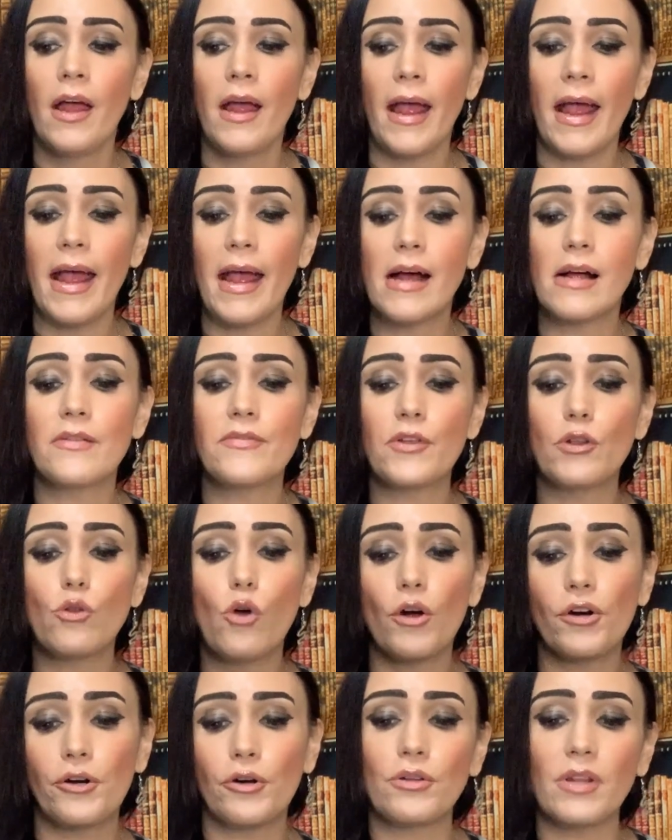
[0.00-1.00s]
and the
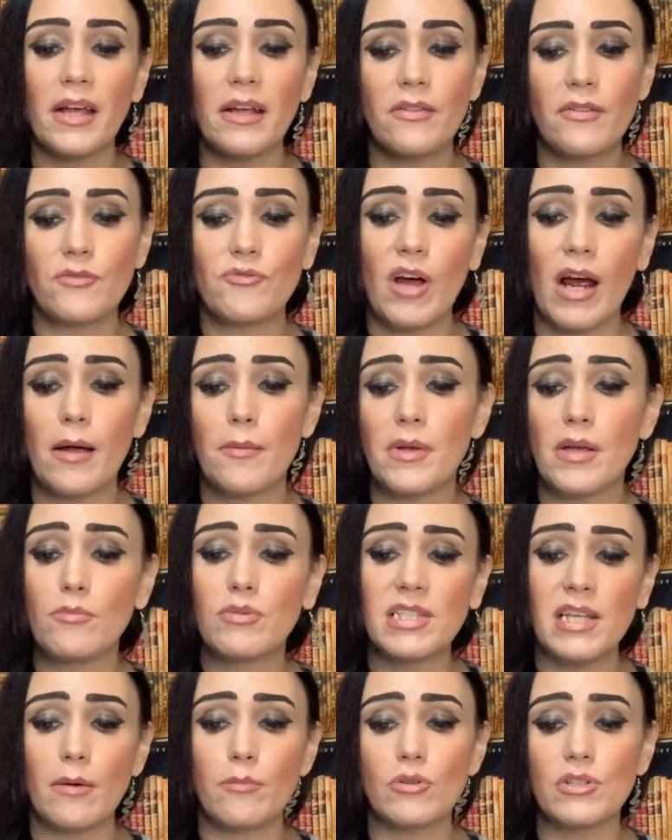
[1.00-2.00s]
longer length of time he
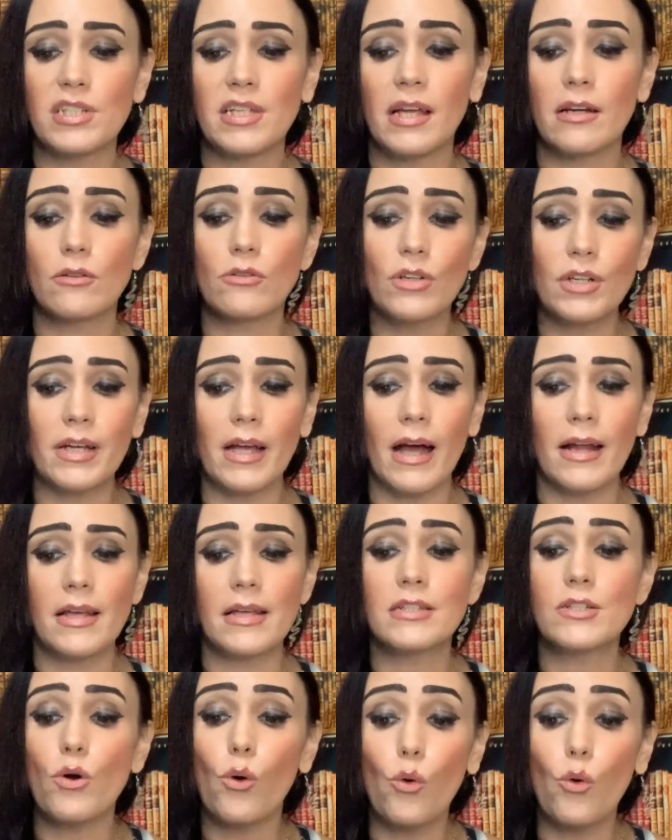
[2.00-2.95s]
was able to get a look at it,